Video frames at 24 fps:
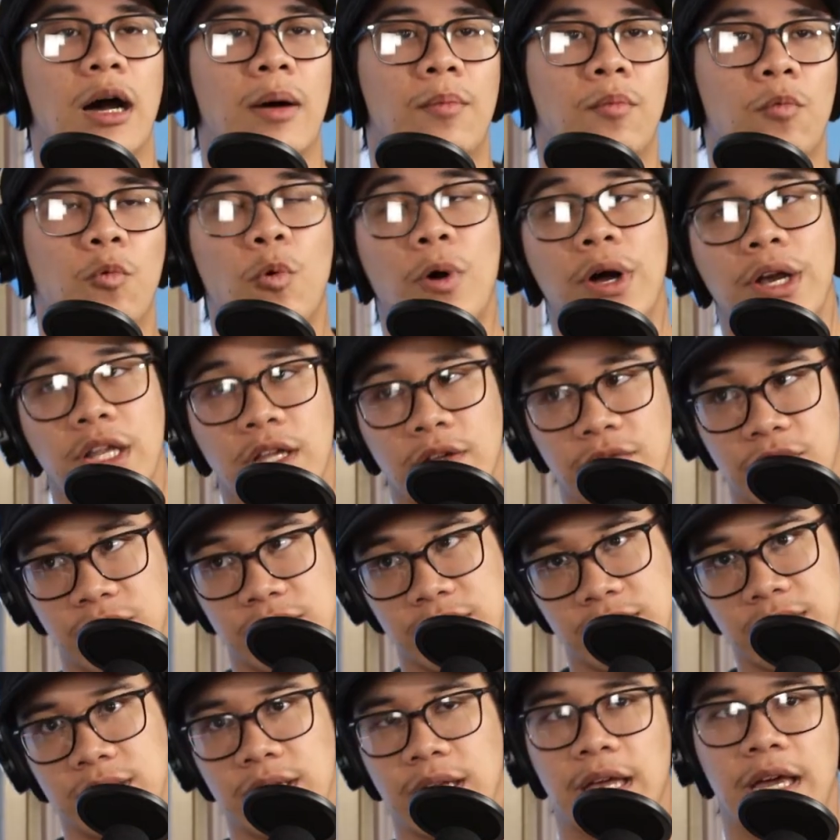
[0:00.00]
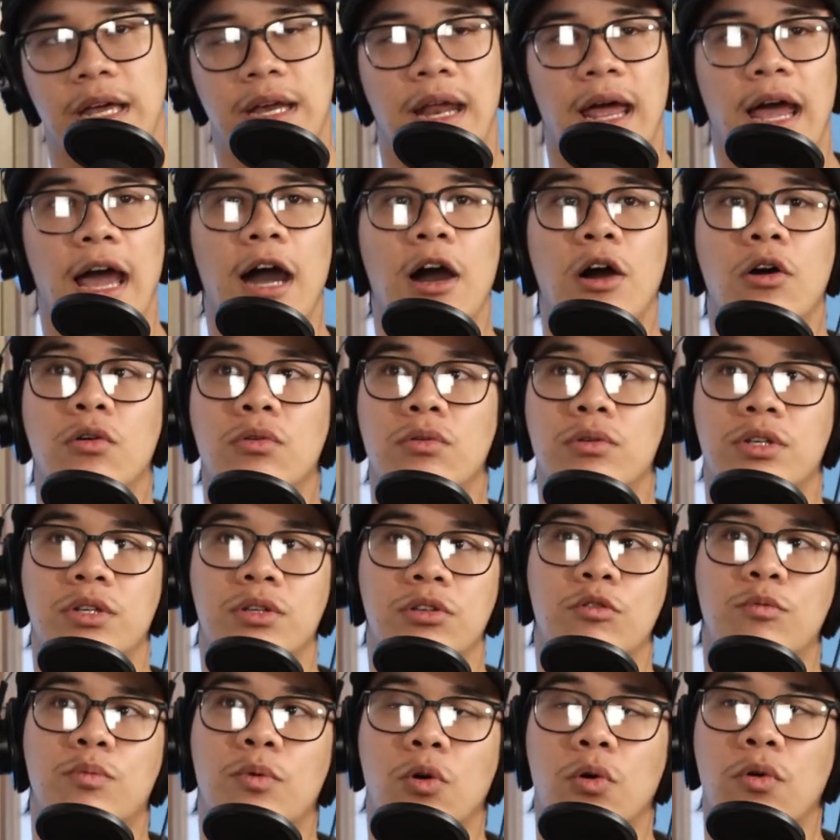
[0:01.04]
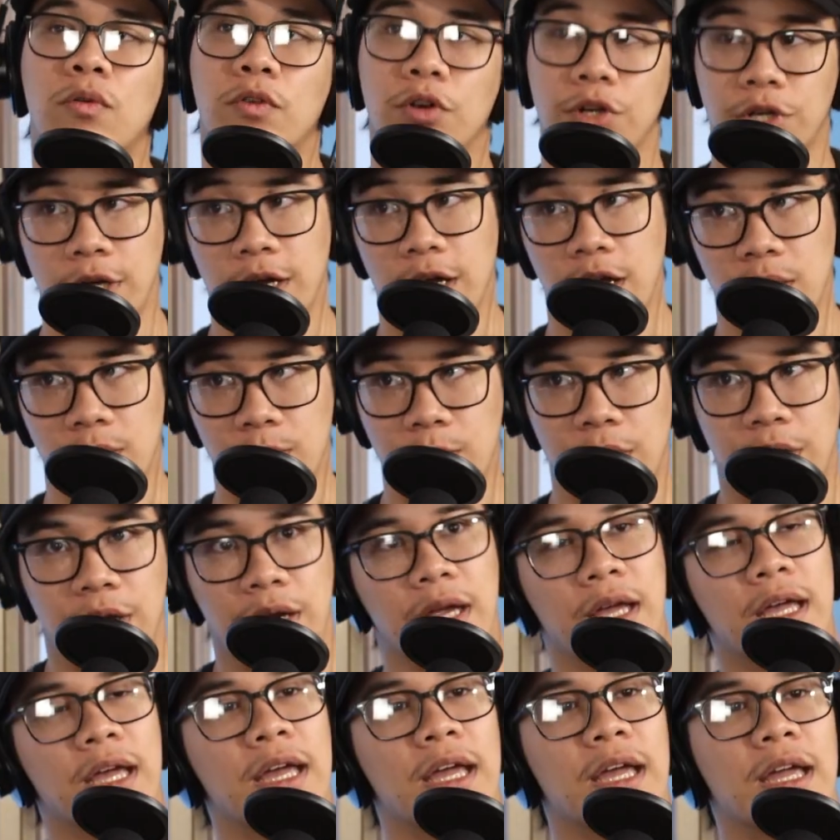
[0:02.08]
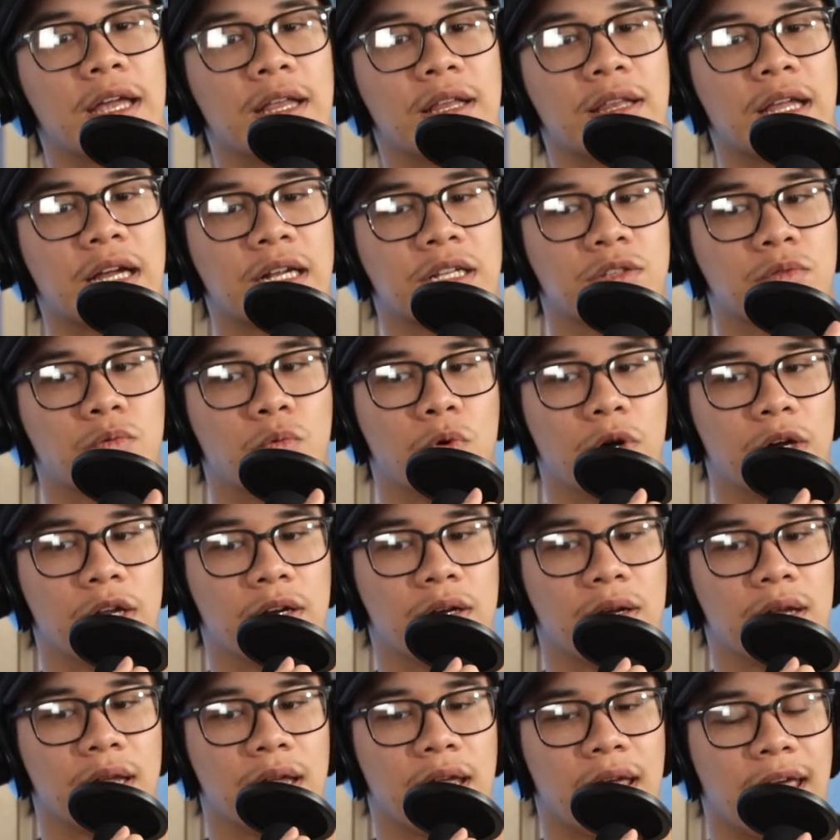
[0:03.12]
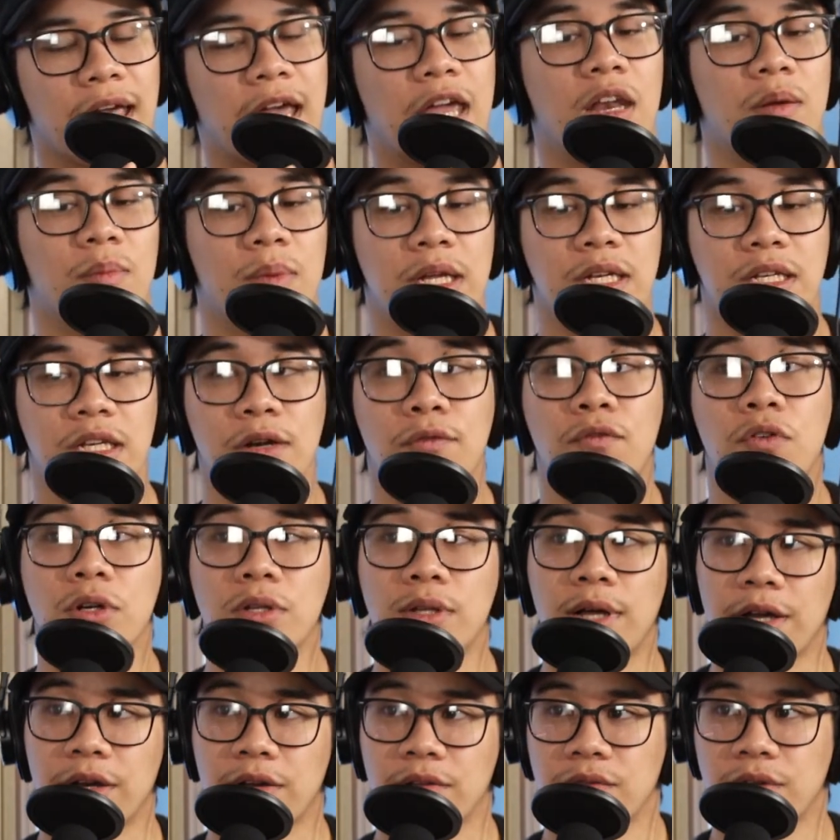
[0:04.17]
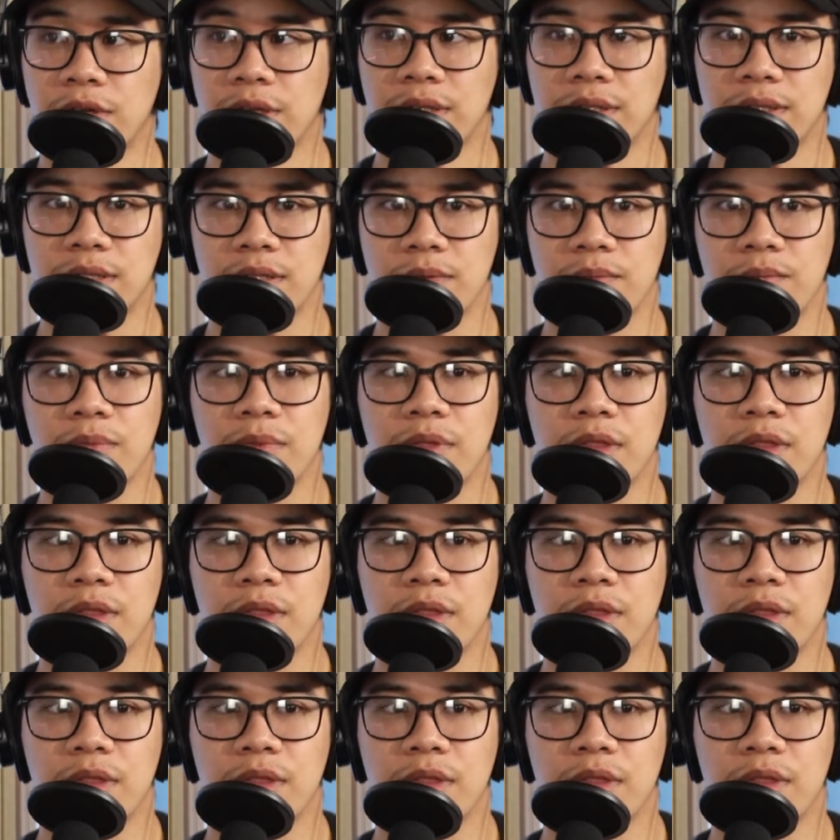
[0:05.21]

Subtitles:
what ifs, and how to overcome. And that's what anime did for a lot of us.